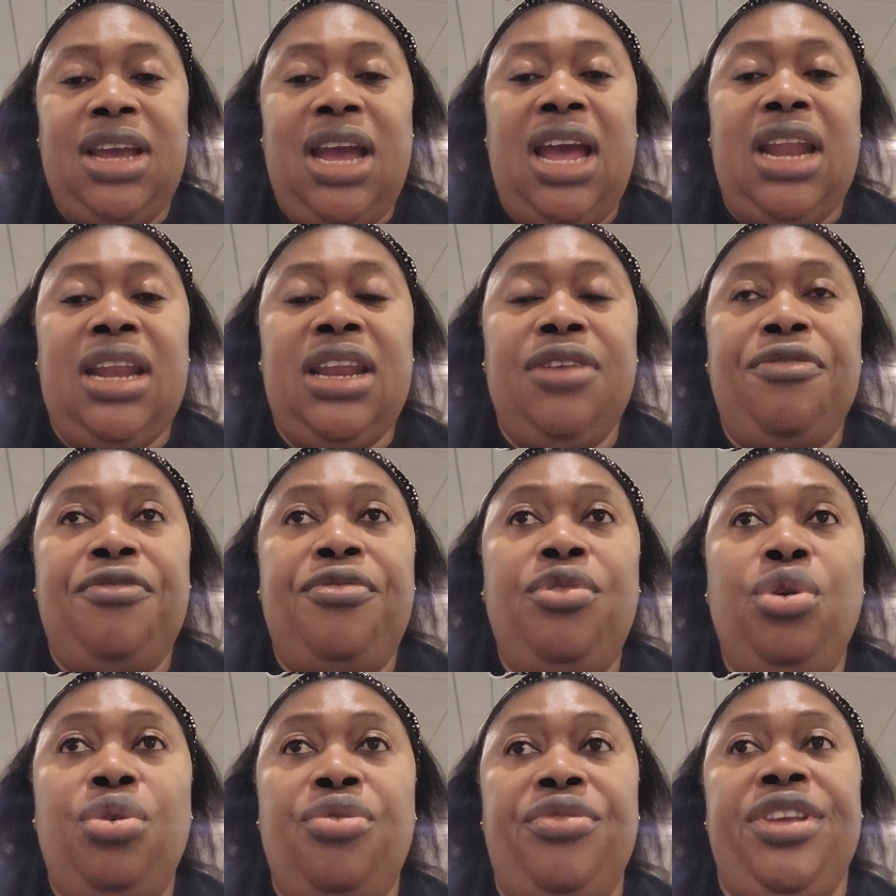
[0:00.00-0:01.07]
and the
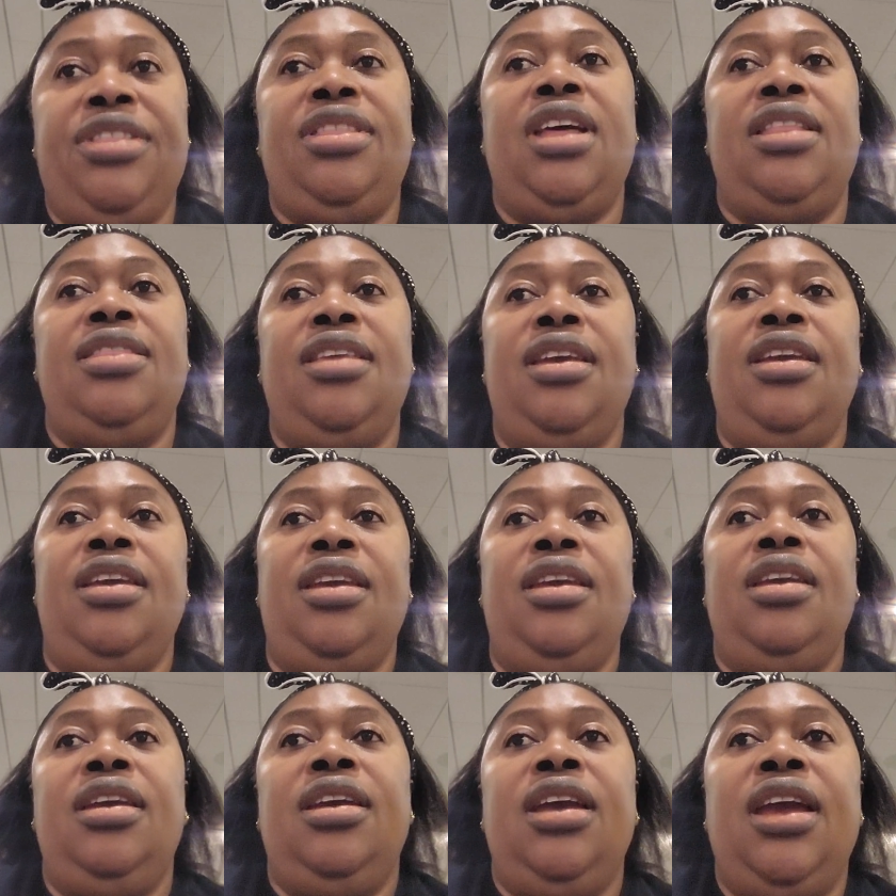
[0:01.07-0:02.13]
flow rate that
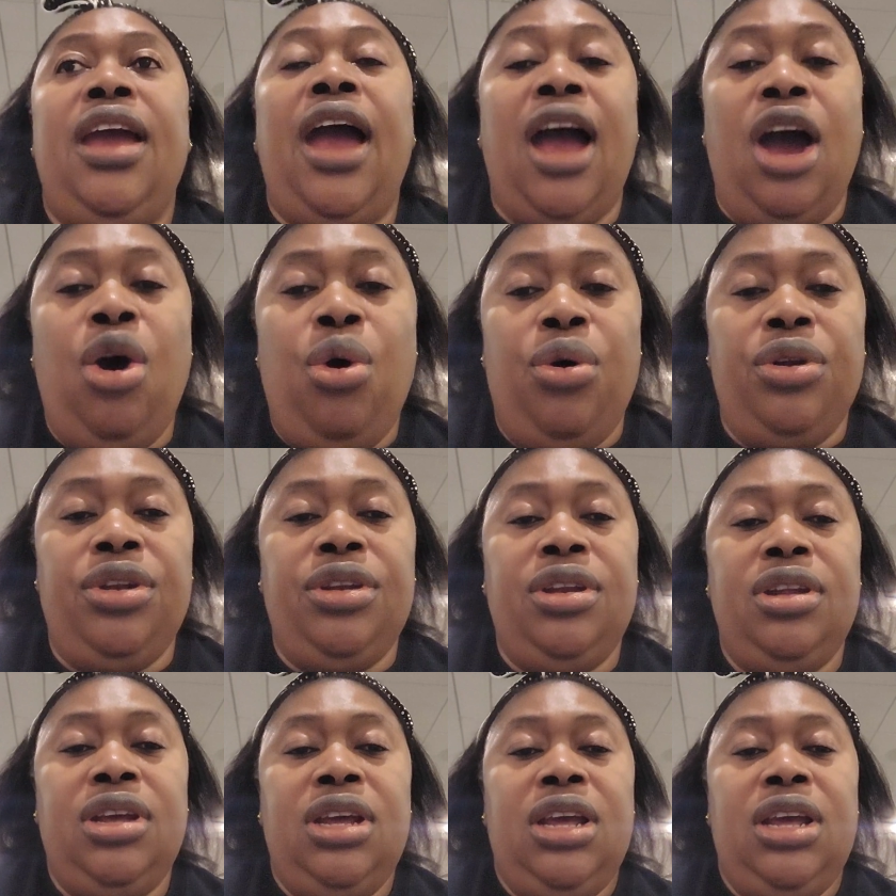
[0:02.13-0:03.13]
they are on.